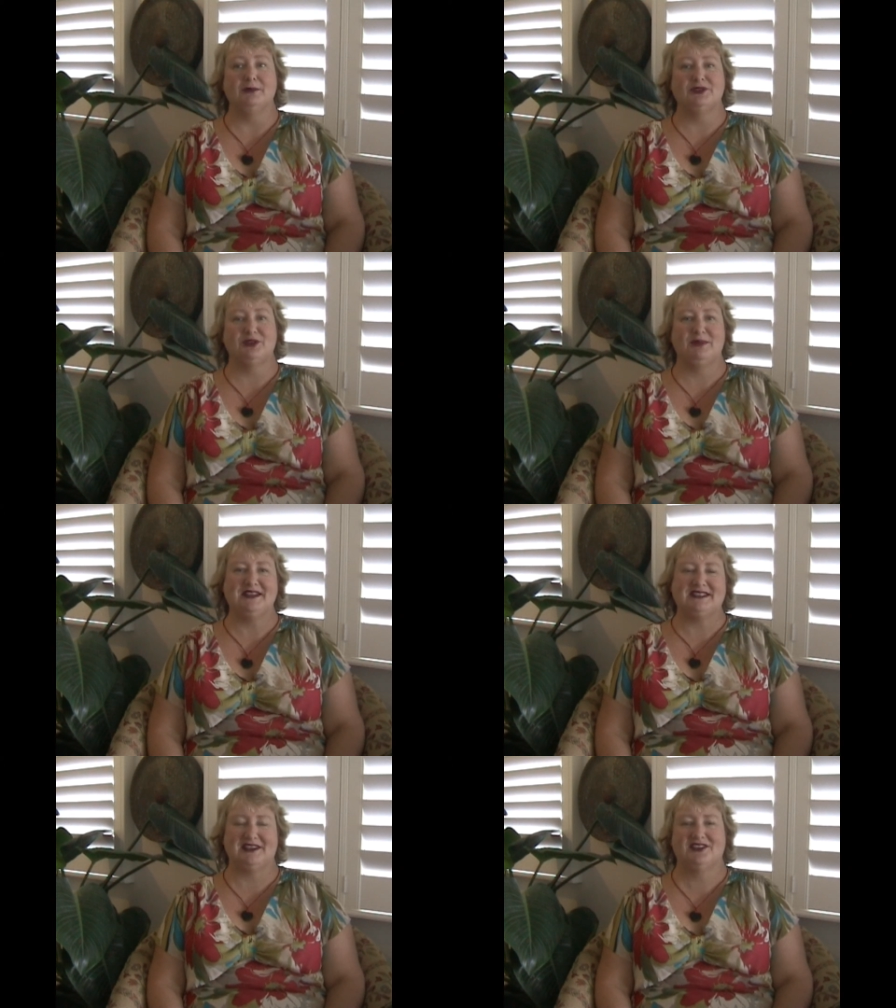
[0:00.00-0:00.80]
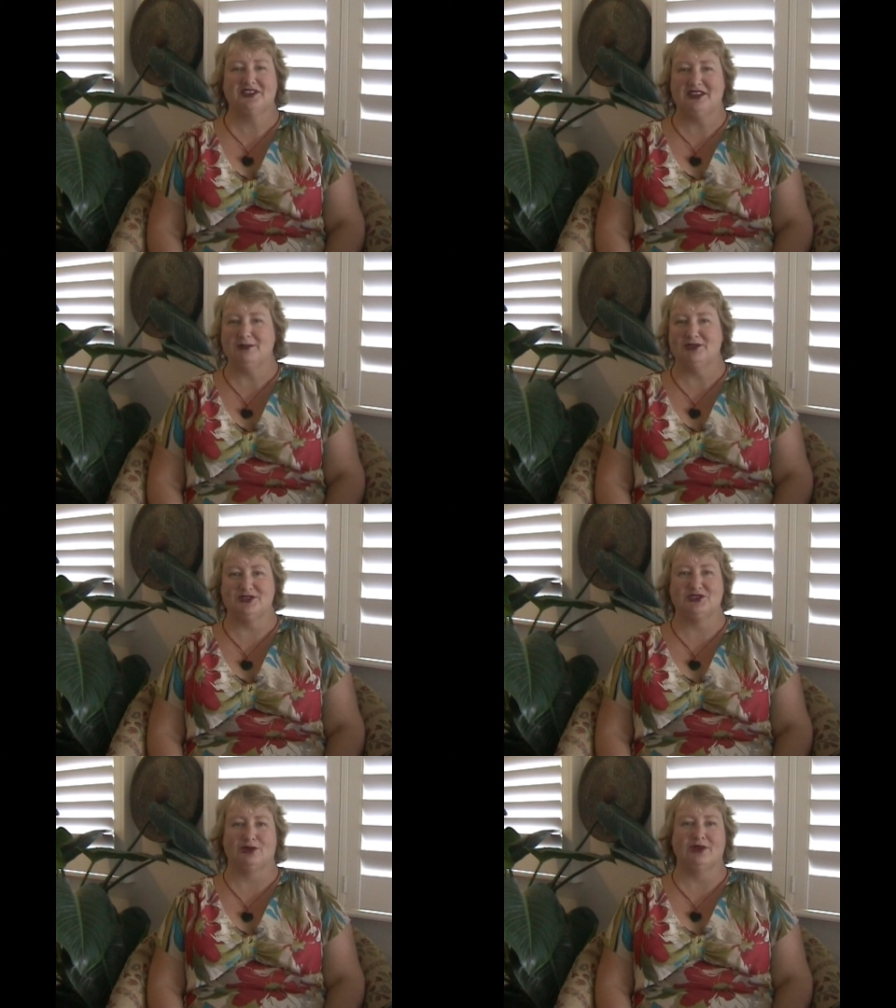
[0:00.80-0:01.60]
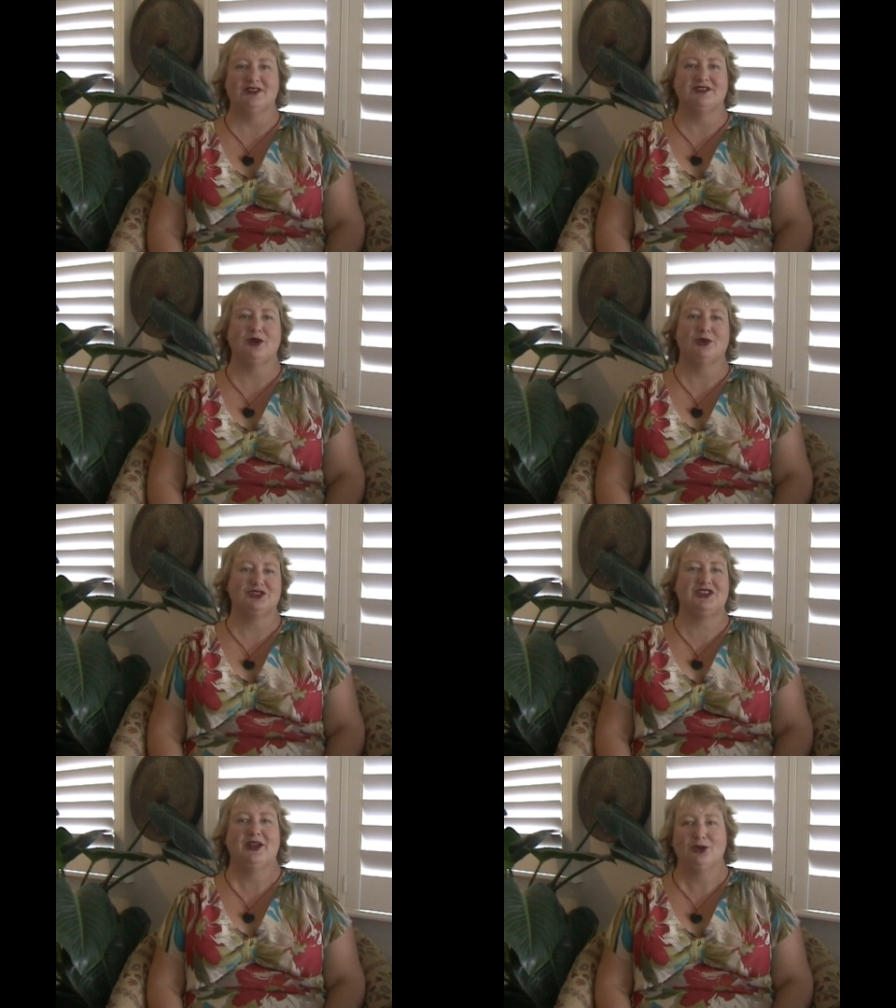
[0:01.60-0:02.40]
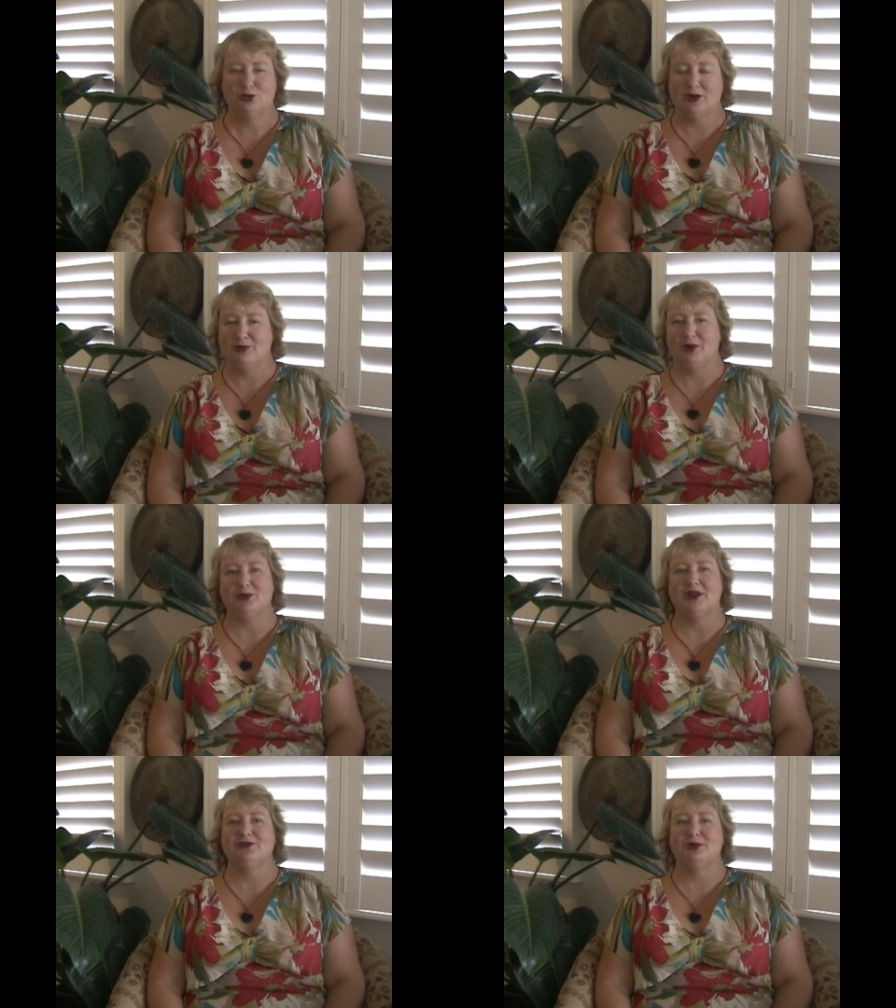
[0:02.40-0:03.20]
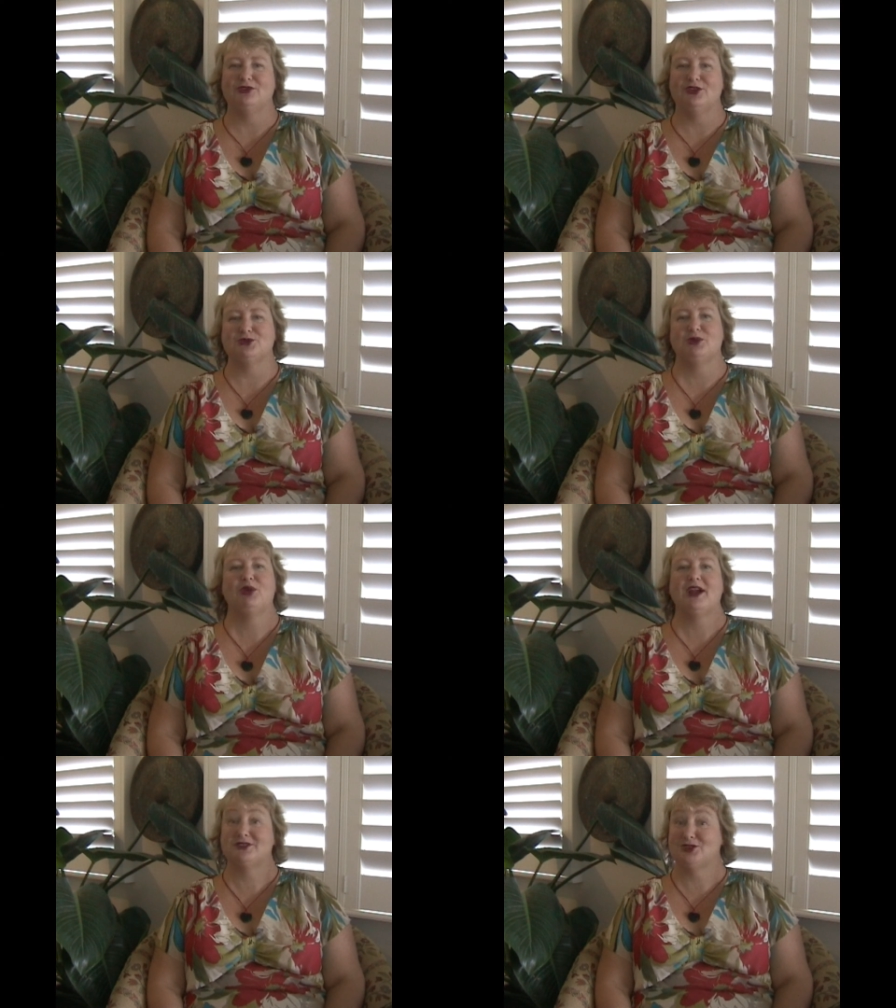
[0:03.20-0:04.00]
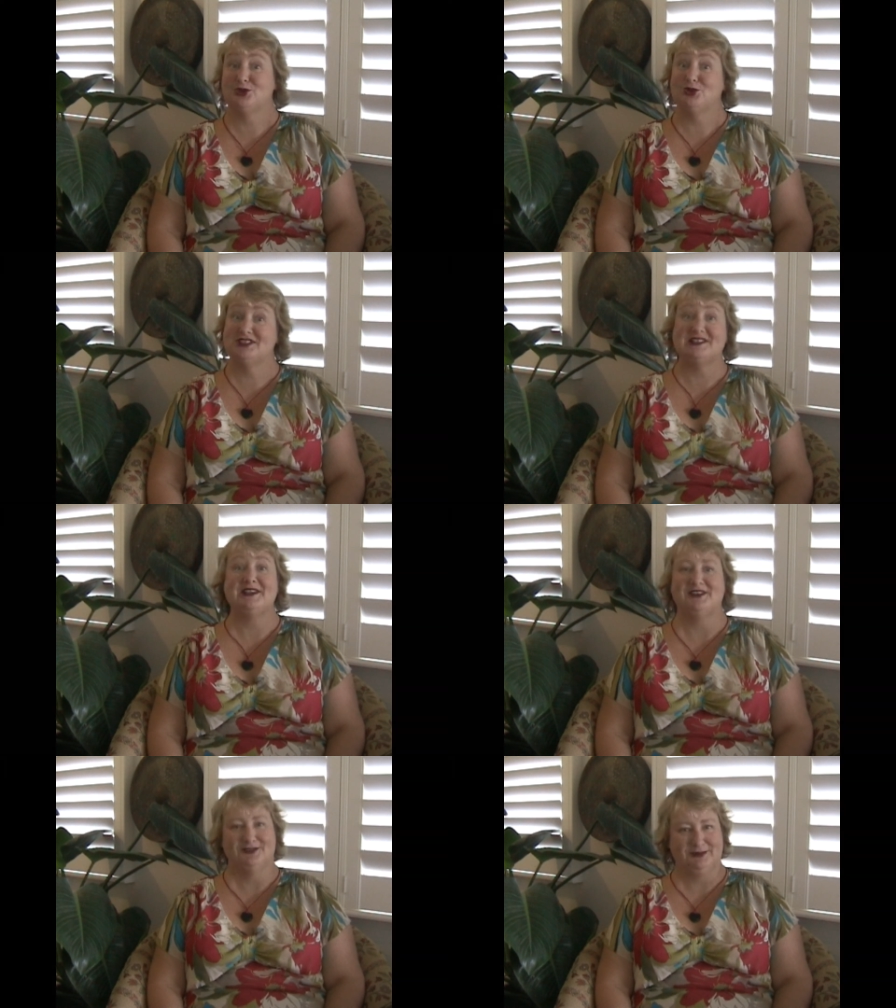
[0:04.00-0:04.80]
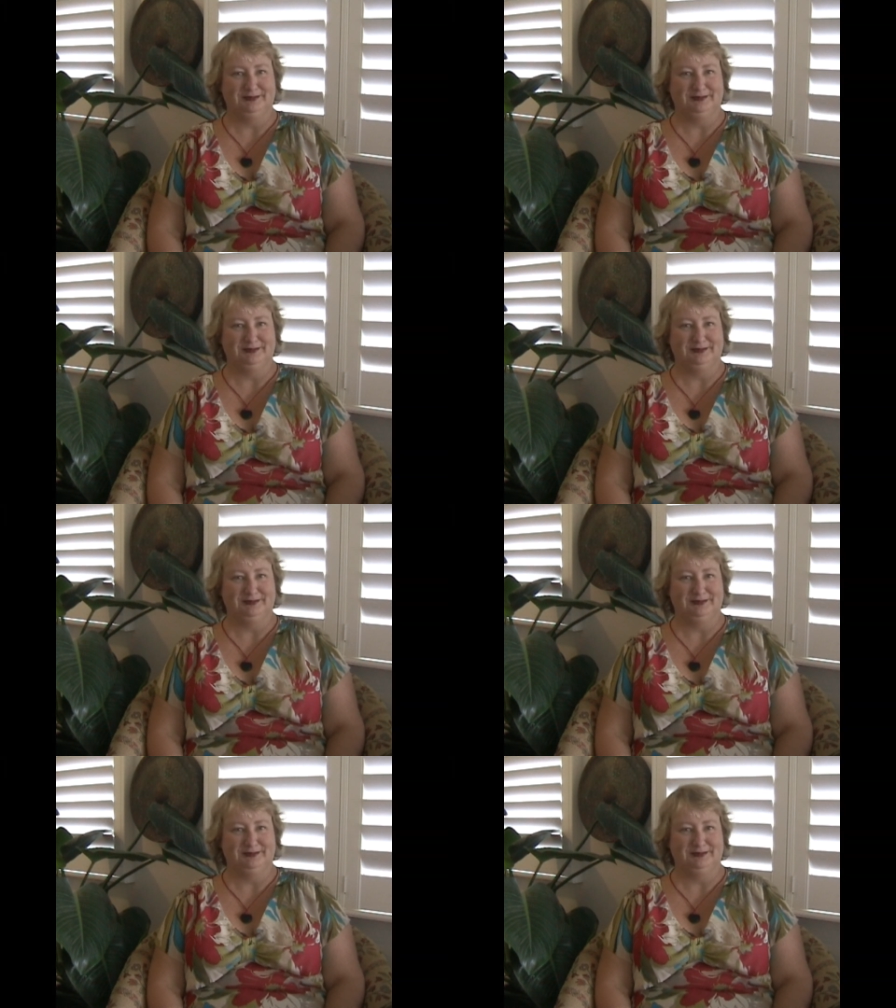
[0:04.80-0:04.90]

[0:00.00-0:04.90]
So basically, the theme of the story is, oh, what a tangled web we weave when first we practice to deceive.